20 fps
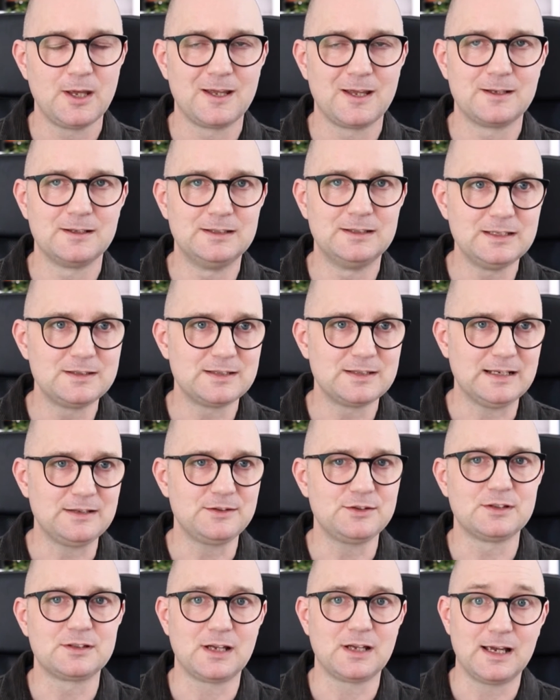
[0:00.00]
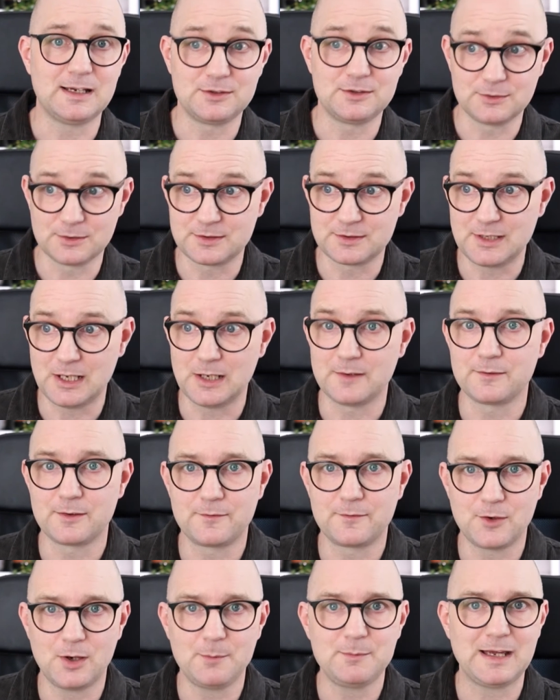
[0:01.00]
desensitize yourself
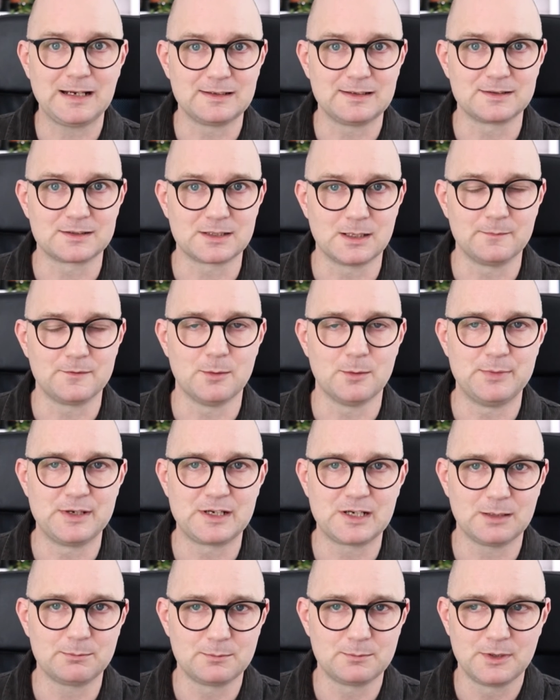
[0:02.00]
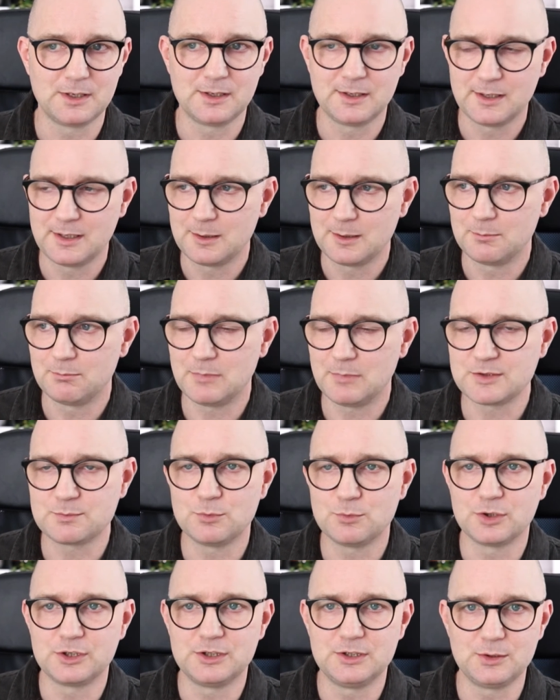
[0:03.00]
from that discomfort, become much
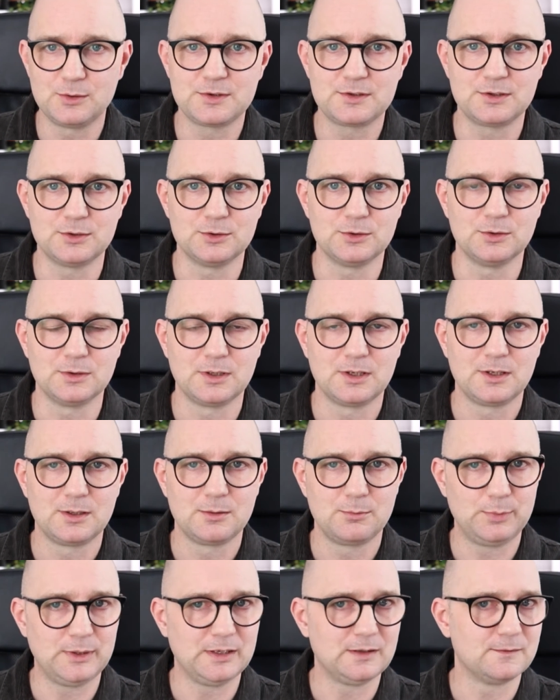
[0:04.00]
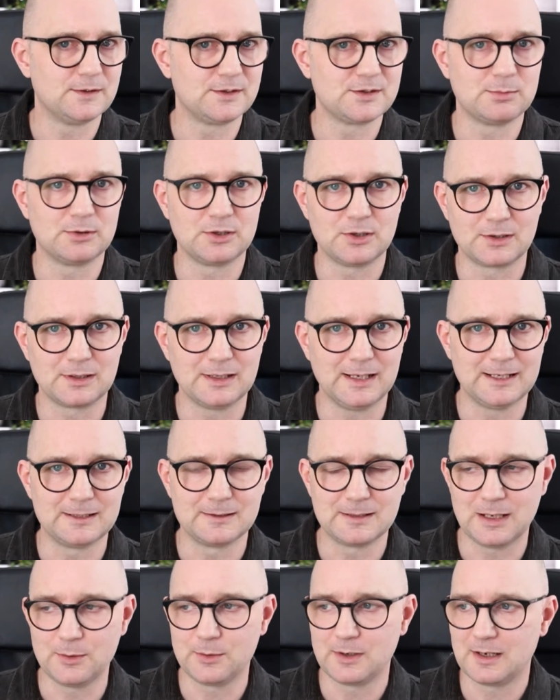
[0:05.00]
more used to being visible online.
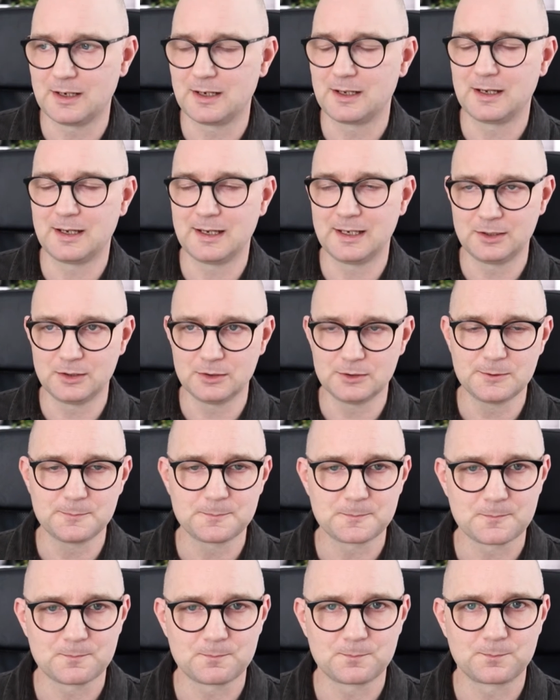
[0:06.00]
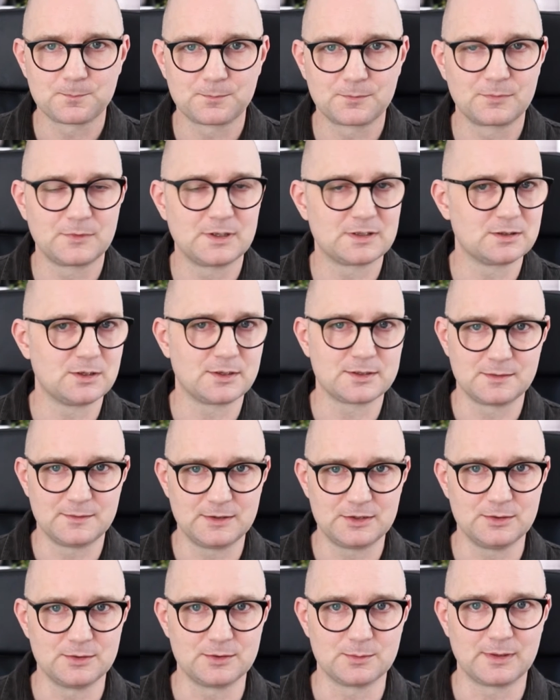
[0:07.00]
Now, I know there's lots of
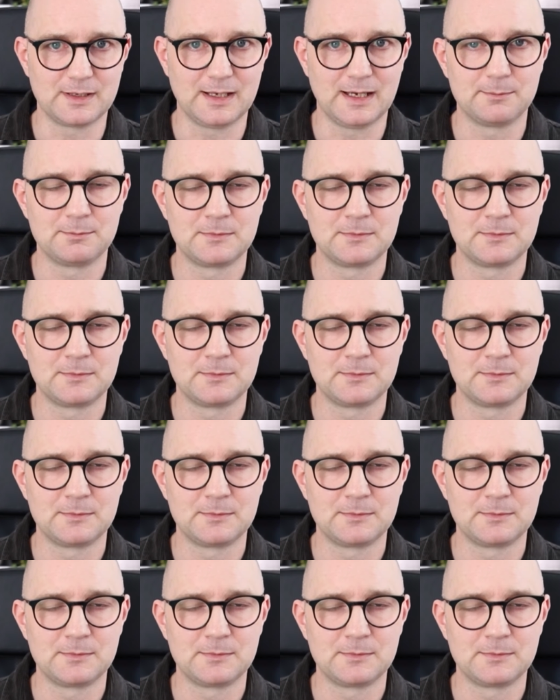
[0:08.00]
issues with that.